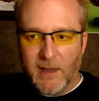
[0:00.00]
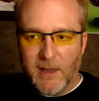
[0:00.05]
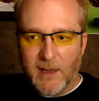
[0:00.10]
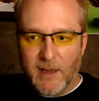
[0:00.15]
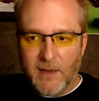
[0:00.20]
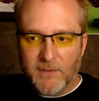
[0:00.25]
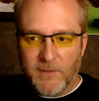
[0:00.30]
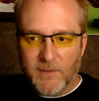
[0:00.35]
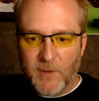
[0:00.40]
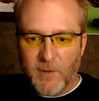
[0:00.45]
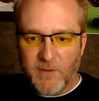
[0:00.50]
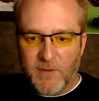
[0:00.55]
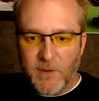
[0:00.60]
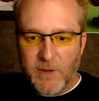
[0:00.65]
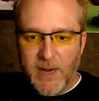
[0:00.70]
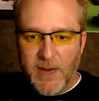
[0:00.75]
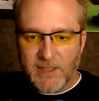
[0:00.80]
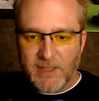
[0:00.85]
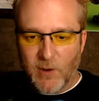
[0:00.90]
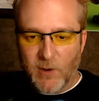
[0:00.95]
Uh, from a few
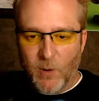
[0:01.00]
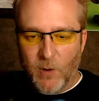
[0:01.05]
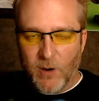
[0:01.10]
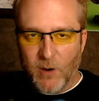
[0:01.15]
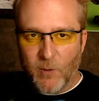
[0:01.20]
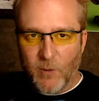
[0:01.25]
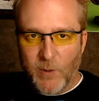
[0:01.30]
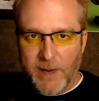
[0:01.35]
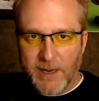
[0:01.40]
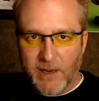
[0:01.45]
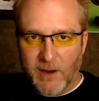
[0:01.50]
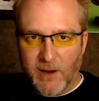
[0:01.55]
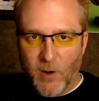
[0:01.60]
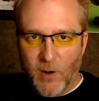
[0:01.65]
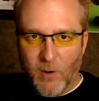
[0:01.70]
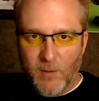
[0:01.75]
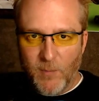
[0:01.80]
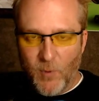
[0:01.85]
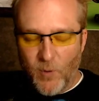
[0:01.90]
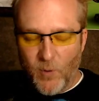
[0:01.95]
days ago or a week ago or
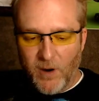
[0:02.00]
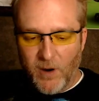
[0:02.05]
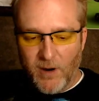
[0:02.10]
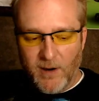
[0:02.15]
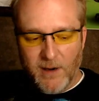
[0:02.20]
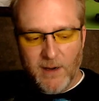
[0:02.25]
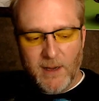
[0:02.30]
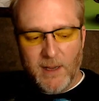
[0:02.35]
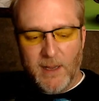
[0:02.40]
more.